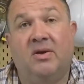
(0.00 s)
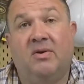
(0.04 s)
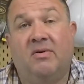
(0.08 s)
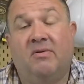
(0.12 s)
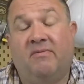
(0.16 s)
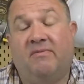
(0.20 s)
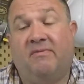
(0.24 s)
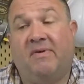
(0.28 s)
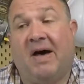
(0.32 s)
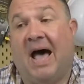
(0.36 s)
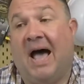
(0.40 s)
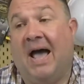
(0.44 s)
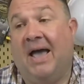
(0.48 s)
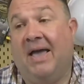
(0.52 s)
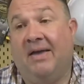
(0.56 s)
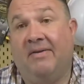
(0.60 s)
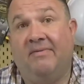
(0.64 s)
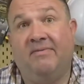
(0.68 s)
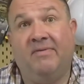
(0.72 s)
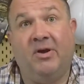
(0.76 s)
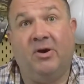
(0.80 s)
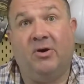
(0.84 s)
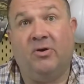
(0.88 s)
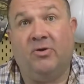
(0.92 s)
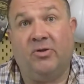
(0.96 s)
5
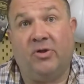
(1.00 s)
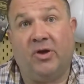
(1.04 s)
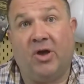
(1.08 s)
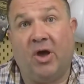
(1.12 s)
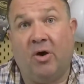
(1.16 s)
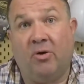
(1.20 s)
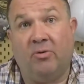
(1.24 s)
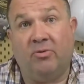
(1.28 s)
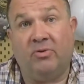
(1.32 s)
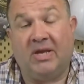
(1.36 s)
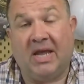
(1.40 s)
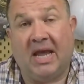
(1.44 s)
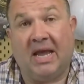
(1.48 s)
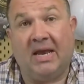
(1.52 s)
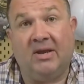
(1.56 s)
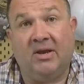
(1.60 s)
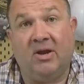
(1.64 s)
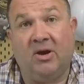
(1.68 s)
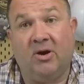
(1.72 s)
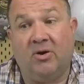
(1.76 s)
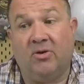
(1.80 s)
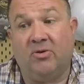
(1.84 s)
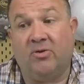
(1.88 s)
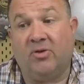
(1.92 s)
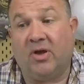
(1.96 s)
years ago, 10
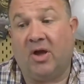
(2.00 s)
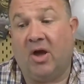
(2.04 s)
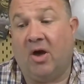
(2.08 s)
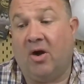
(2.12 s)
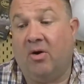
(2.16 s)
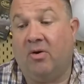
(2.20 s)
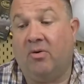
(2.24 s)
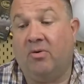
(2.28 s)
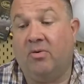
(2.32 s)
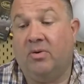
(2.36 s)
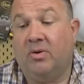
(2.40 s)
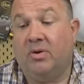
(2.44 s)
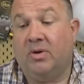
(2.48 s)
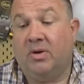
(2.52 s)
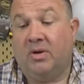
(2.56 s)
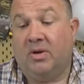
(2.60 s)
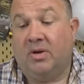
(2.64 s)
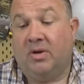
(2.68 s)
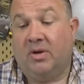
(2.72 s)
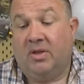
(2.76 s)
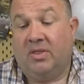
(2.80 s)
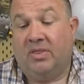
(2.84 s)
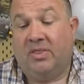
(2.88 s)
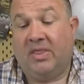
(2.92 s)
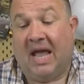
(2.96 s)
years ago,
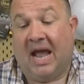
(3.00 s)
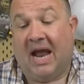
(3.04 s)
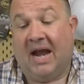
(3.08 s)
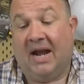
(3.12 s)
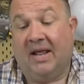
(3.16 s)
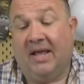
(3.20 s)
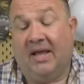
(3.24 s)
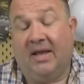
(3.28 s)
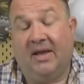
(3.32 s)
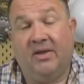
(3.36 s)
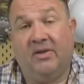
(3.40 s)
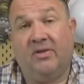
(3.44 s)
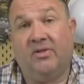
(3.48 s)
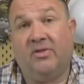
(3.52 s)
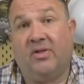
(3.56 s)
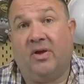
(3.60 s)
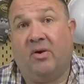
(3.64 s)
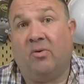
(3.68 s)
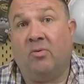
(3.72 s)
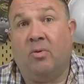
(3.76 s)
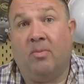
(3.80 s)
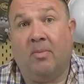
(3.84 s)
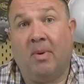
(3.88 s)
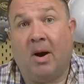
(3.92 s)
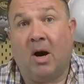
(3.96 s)
that is a
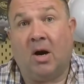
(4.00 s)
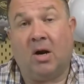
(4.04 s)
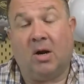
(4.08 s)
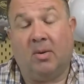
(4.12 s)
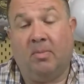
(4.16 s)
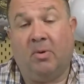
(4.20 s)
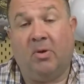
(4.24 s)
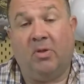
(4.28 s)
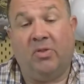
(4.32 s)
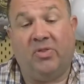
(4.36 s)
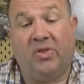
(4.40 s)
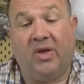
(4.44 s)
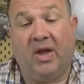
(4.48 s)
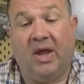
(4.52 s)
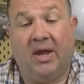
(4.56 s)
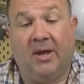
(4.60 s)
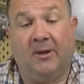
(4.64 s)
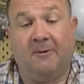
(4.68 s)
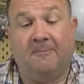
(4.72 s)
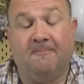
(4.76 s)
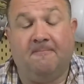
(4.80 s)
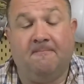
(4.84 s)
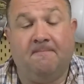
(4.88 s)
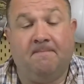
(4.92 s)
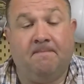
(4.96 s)
remarkable
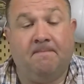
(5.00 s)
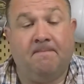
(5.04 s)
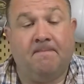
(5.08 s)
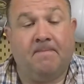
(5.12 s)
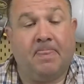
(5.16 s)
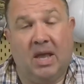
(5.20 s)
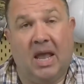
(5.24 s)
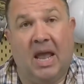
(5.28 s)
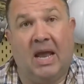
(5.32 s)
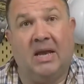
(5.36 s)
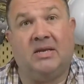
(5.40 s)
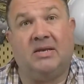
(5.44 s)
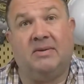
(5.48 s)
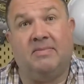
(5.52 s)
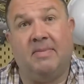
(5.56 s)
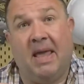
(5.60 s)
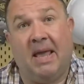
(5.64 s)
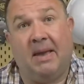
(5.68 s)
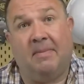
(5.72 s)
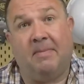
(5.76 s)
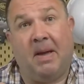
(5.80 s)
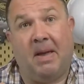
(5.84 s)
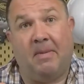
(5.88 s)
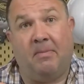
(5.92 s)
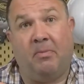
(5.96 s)
thing. And to
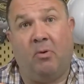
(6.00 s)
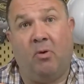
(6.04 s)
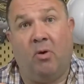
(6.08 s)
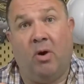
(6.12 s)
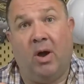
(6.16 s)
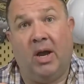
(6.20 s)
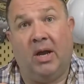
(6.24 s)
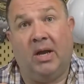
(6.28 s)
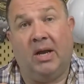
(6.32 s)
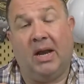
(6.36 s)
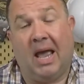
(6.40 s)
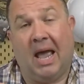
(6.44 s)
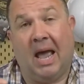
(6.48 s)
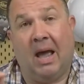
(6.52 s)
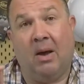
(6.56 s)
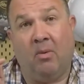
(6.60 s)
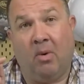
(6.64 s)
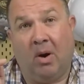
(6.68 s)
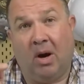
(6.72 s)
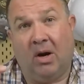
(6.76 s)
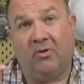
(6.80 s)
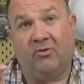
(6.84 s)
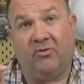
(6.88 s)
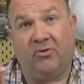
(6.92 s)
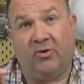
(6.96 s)
make my point, I
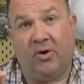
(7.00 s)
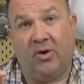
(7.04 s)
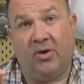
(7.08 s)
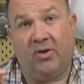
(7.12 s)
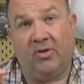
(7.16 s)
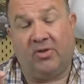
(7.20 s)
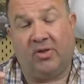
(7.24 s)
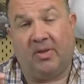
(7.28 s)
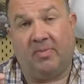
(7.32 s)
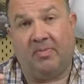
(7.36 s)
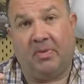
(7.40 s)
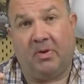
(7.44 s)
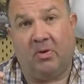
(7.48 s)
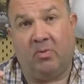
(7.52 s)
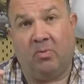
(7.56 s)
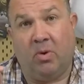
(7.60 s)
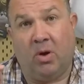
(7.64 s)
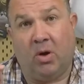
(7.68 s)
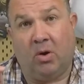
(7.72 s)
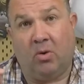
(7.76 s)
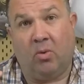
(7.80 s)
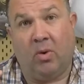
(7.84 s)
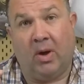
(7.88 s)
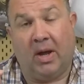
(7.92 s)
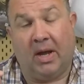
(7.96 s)
want to show you something real
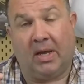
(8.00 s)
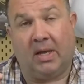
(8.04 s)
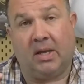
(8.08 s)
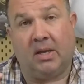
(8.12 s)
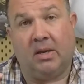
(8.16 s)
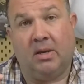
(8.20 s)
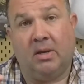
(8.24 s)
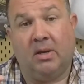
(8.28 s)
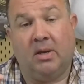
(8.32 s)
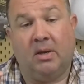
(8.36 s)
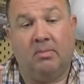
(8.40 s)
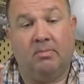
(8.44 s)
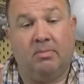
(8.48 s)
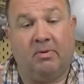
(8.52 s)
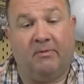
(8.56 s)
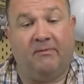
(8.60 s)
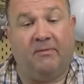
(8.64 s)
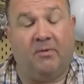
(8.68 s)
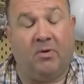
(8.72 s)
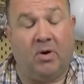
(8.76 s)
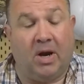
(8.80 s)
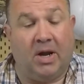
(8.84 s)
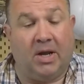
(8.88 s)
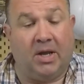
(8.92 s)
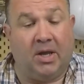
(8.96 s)
quick
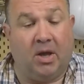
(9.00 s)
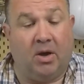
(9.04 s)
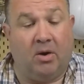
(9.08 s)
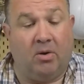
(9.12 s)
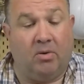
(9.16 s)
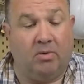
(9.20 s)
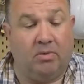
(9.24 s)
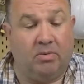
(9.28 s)
before I go.